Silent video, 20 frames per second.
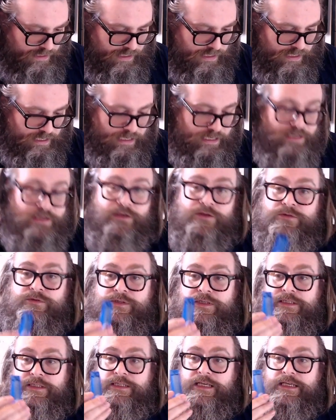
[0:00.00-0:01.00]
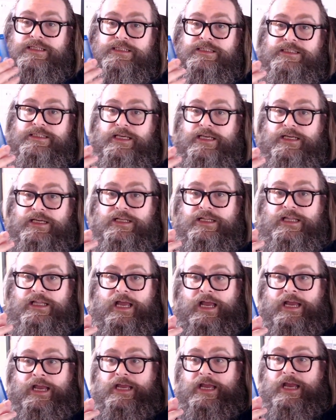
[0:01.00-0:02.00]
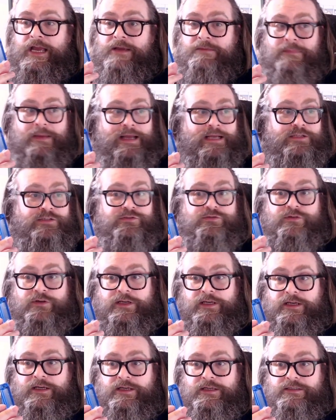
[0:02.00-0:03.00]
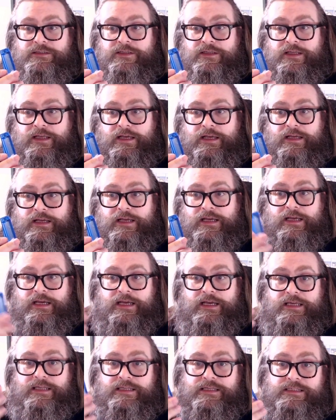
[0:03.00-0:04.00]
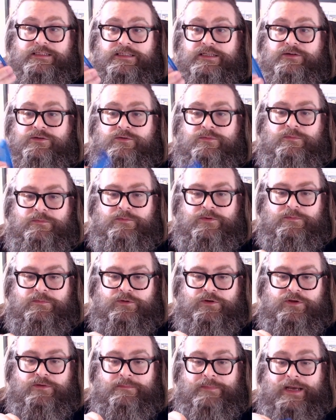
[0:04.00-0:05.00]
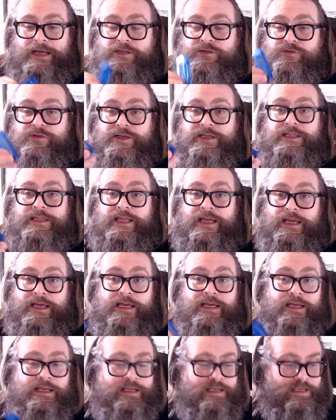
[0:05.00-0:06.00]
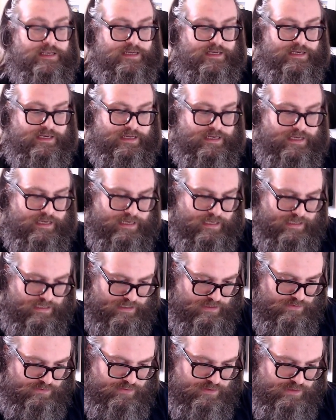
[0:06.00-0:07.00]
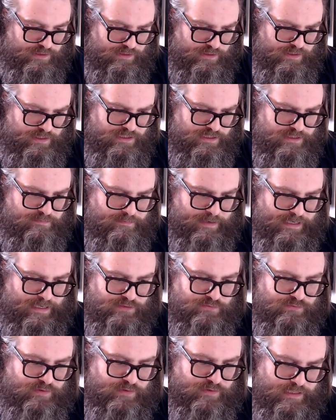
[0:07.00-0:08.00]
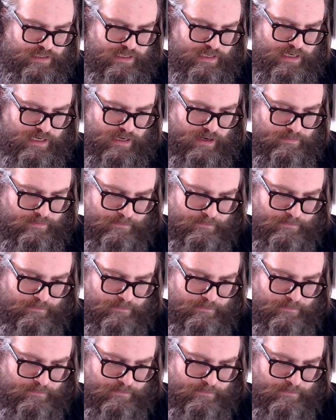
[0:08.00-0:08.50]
It uses a single AA battery. So that this little, you put your battery in there, and then you slide your battery in here. I mean,